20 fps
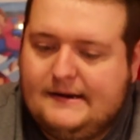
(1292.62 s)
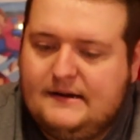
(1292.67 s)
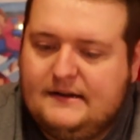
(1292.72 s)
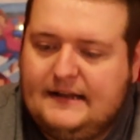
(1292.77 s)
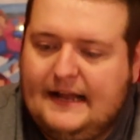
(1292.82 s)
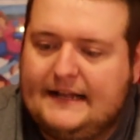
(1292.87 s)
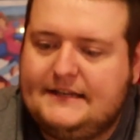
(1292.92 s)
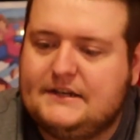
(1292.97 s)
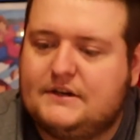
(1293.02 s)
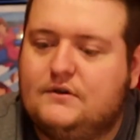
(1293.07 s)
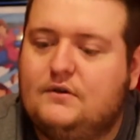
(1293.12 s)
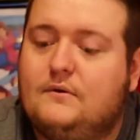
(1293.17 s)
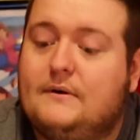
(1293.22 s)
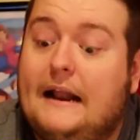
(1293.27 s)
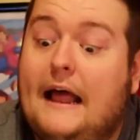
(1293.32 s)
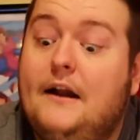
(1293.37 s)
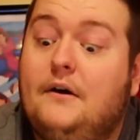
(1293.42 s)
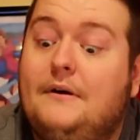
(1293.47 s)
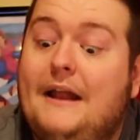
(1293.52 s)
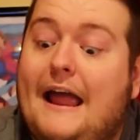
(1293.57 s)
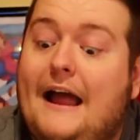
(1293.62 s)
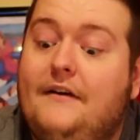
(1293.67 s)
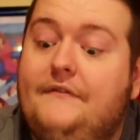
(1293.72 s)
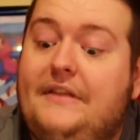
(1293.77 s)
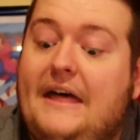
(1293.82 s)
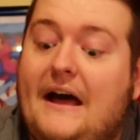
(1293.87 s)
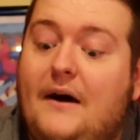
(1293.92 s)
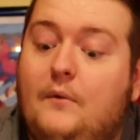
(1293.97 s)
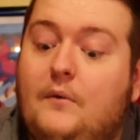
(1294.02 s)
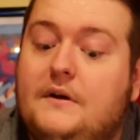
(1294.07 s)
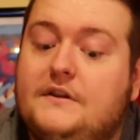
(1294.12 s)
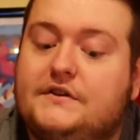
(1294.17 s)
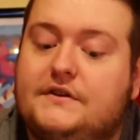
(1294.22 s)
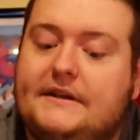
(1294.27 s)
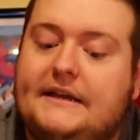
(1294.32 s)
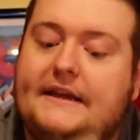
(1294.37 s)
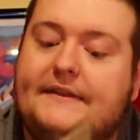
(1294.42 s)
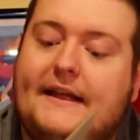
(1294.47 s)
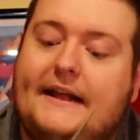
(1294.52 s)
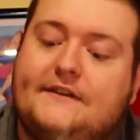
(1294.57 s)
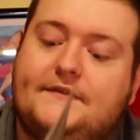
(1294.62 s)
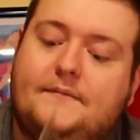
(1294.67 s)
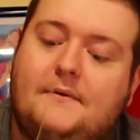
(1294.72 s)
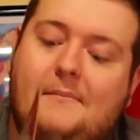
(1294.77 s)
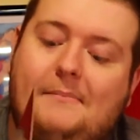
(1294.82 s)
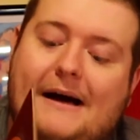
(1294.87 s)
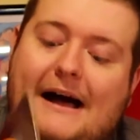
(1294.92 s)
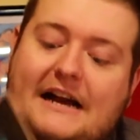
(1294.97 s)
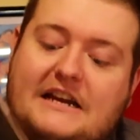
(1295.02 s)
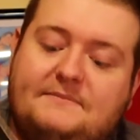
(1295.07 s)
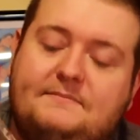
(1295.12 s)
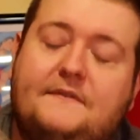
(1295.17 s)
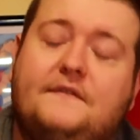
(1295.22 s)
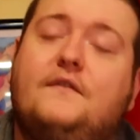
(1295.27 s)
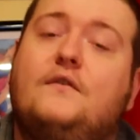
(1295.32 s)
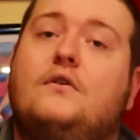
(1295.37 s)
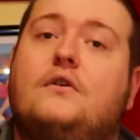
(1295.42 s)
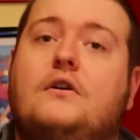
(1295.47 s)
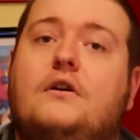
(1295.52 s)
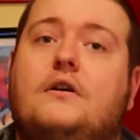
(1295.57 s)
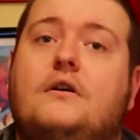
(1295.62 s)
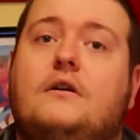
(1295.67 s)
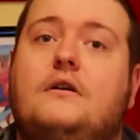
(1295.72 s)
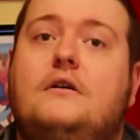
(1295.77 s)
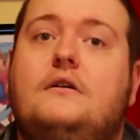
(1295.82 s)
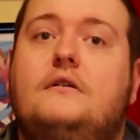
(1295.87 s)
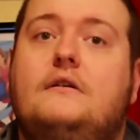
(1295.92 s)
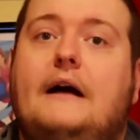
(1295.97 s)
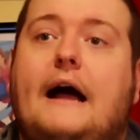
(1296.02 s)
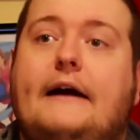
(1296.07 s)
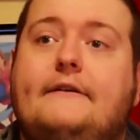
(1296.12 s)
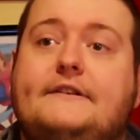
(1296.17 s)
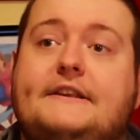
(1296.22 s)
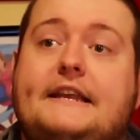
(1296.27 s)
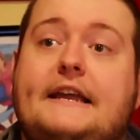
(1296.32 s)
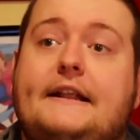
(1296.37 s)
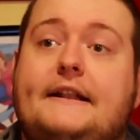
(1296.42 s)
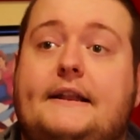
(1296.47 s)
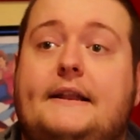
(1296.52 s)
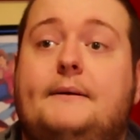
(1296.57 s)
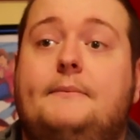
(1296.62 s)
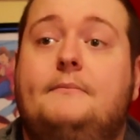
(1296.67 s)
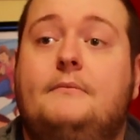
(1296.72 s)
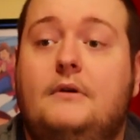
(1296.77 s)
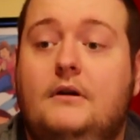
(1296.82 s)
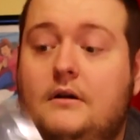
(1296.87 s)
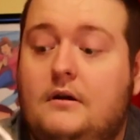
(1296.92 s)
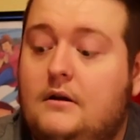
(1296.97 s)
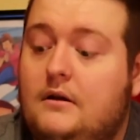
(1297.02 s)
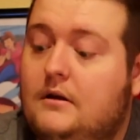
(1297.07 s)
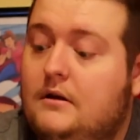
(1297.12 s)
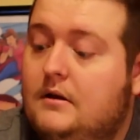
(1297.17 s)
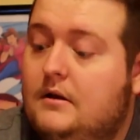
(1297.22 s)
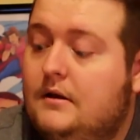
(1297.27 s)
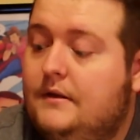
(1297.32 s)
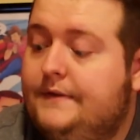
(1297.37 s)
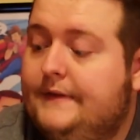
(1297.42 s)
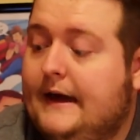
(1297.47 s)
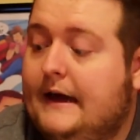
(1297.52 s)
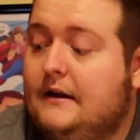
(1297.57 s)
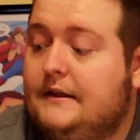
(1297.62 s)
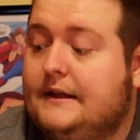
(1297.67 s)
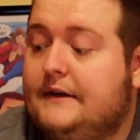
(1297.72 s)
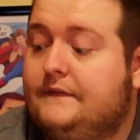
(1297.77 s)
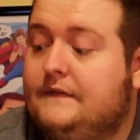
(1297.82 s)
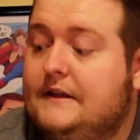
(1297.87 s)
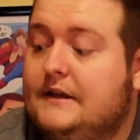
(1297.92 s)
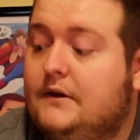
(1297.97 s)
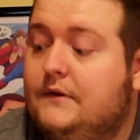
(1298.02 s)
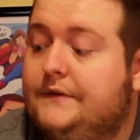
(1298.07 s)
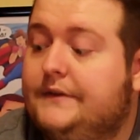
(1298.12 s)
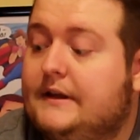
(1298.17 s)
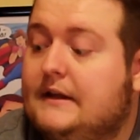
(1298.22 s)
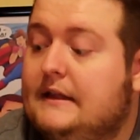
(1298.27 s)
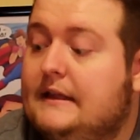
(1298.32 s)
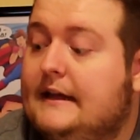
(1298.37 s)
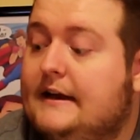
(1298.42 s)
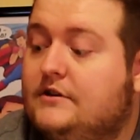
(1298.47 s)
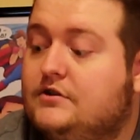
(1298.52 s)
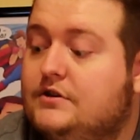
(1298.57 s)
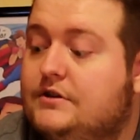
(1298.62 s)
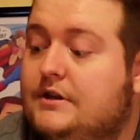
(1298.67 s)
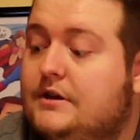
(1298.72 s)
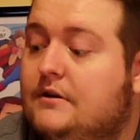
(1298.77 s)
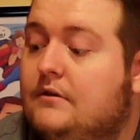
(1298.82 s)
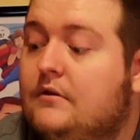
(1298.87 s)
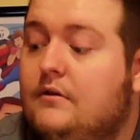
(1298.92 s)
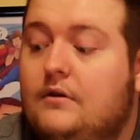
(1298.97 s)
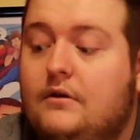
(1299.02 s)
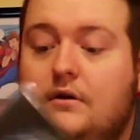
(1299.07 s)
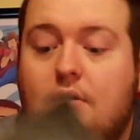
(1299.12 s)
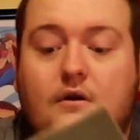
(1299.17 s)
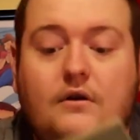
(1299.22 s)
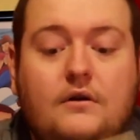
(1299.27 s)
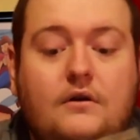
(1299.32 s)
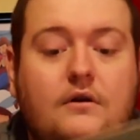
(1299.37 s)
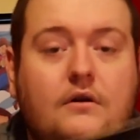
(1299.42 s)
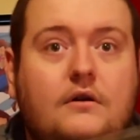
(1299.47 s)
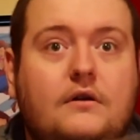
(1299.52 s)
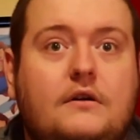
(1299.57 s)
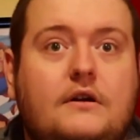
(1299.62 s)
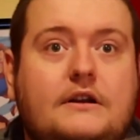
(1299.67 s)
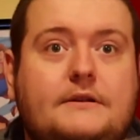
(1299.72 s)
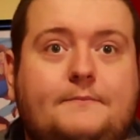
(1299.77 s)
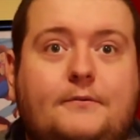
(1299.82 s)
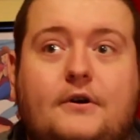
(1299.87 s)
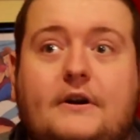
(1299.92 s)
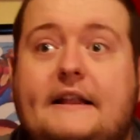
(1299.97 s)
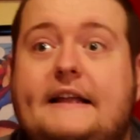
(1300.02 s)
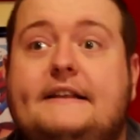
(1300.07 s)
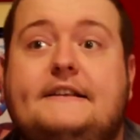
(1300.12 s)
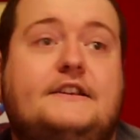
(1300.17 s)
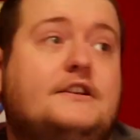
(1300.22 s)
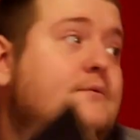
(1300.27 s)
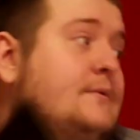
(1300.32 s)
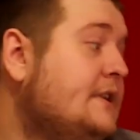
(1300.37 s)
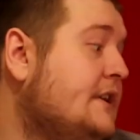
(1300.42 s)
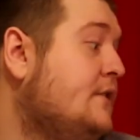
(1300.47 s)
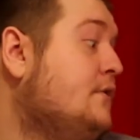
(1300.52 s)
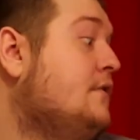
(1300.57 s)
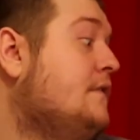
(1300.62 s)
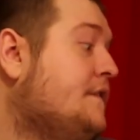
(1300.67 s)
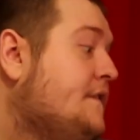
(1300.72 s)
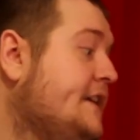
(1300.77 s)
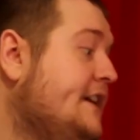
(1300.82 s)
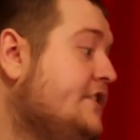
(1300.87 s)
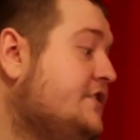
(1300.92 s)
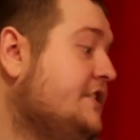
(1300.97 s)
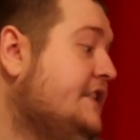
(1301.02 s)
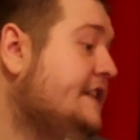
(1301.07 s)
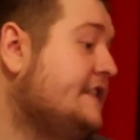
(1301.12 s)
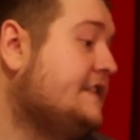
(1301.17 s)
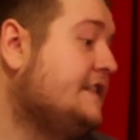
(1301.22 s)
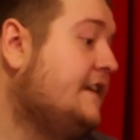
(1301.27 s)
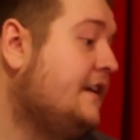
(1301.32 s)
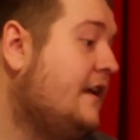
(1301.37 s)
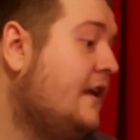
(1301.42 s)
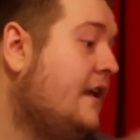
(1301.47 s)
That's a cool one. I don't have that one. So again, that's from a box before I was getting them. That'll definitely go in the collection though, because Borderlands is a really cool franchise.